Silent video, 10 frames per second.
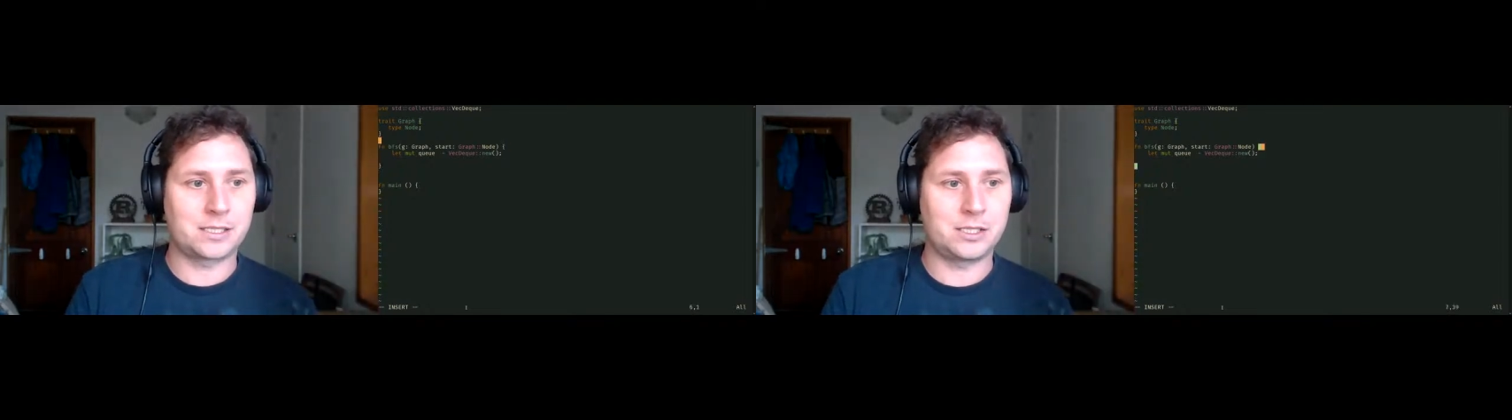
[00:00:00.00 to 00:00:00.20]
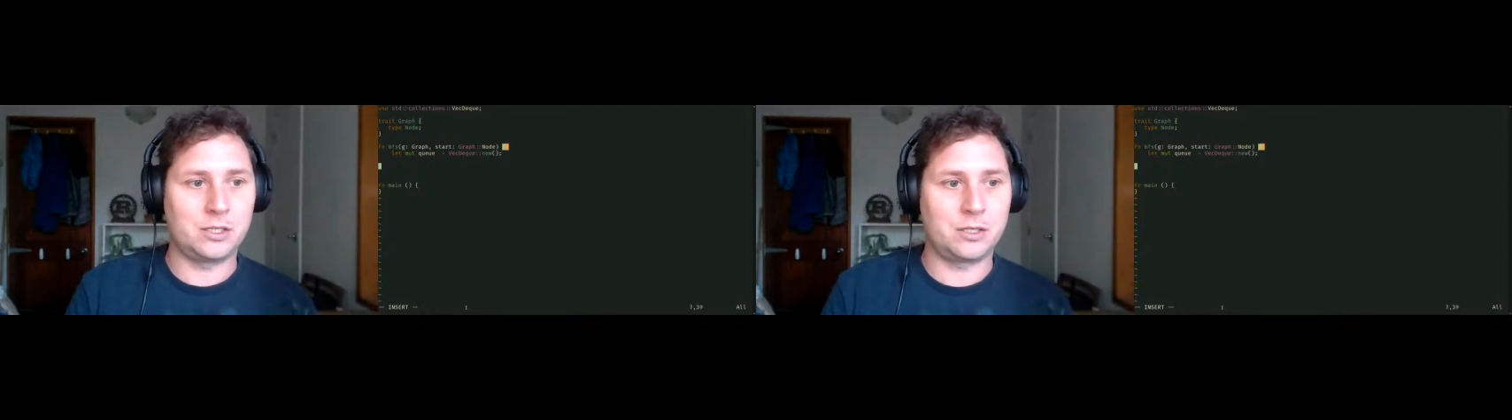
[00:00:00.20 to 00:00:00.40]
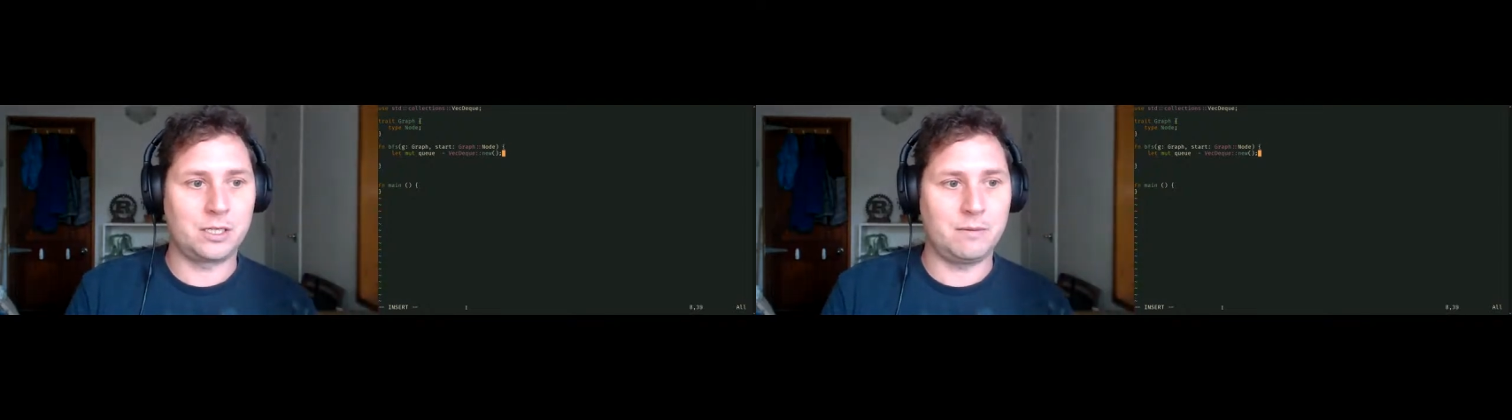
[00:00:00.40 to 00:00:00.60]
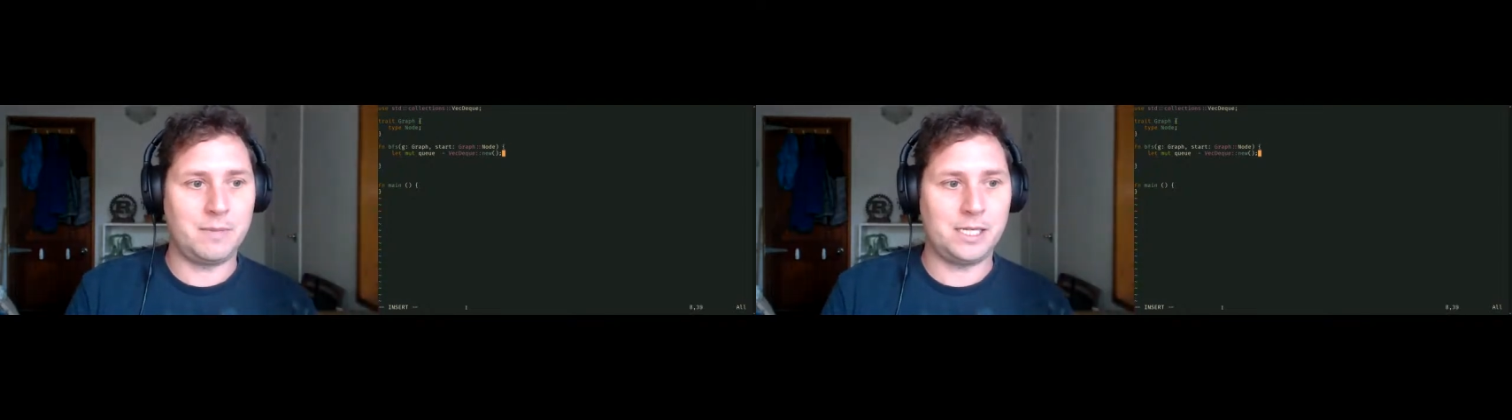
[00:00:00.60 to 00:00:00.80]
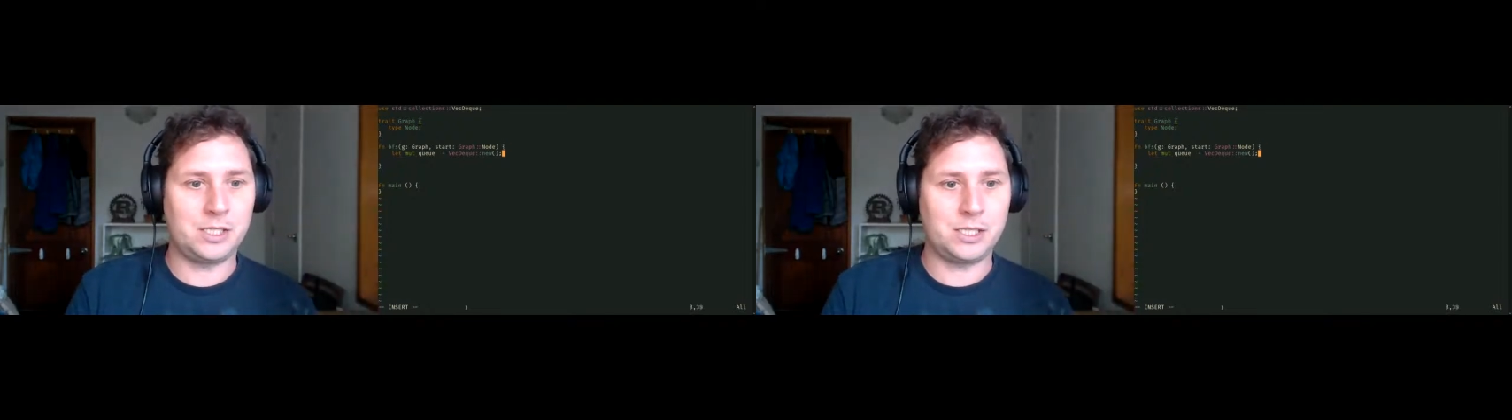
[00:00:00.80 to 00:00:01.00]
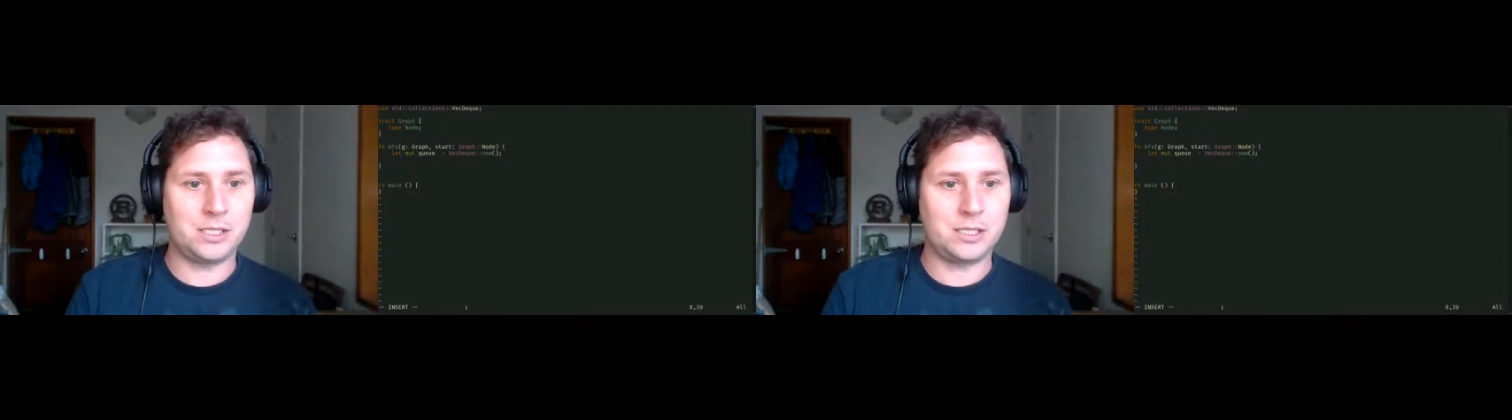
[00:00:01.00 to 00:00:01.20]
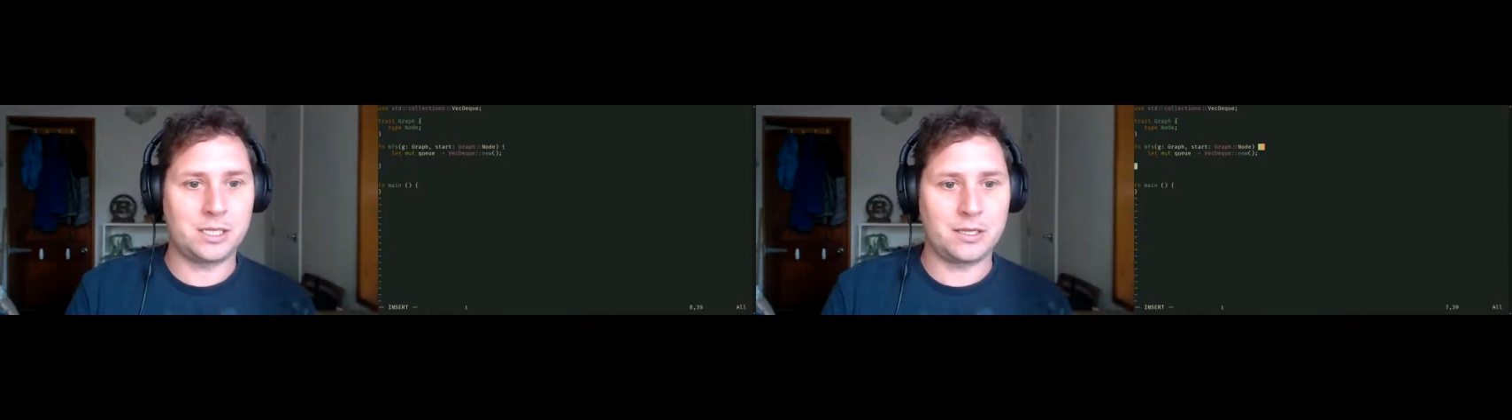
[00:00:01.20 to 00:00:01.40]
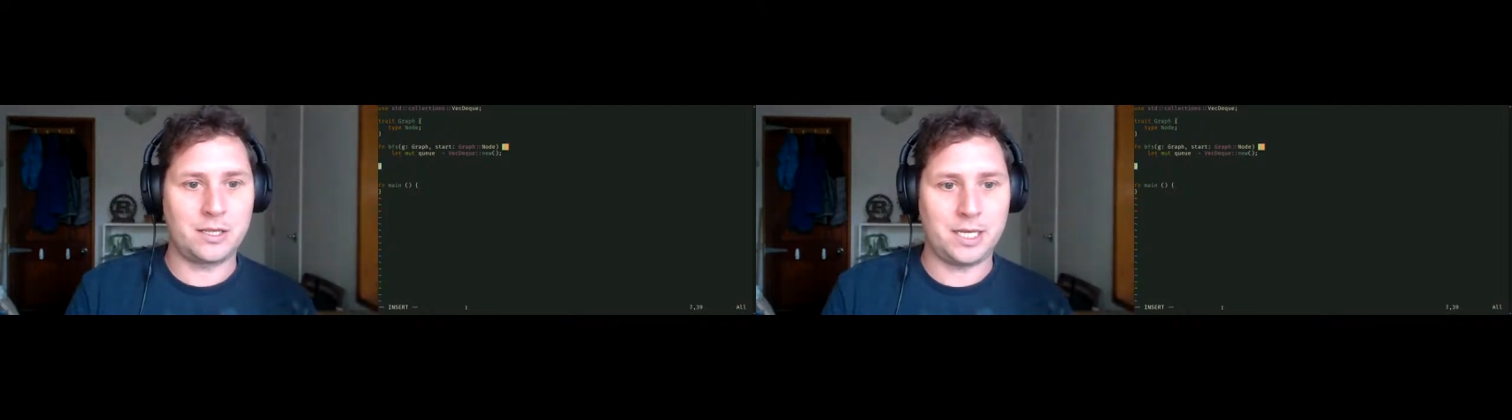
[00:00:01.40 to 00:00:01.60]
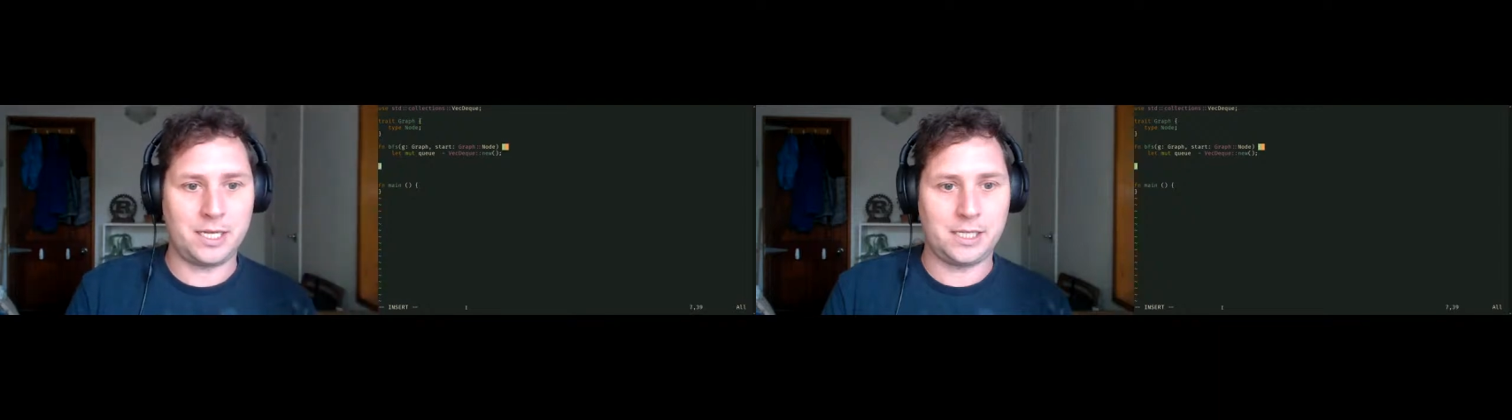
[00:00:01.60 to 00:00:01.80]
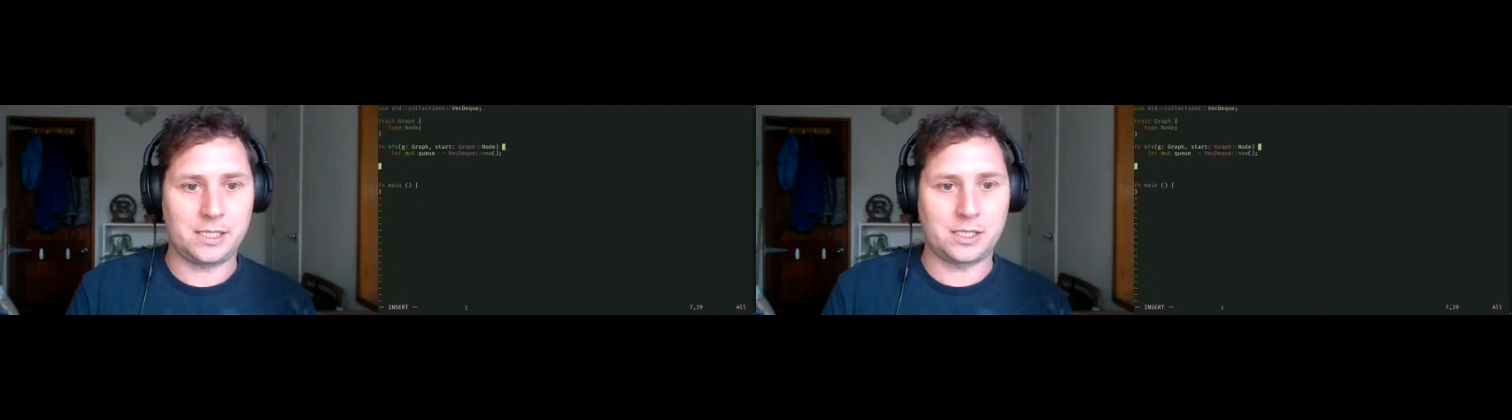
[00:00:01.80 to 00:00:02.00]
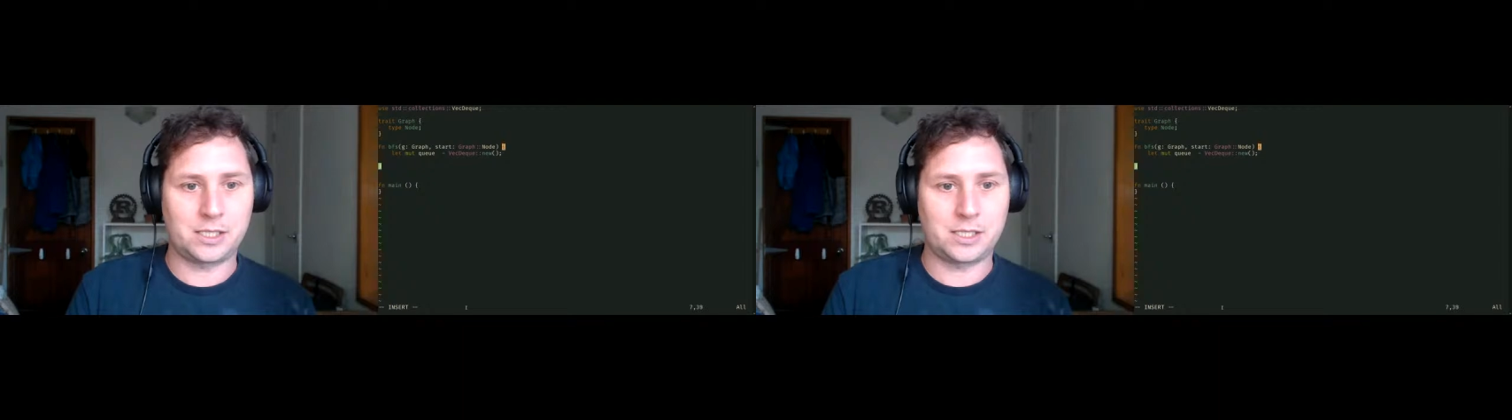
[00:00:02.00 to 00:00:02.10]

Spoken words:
you could imagine that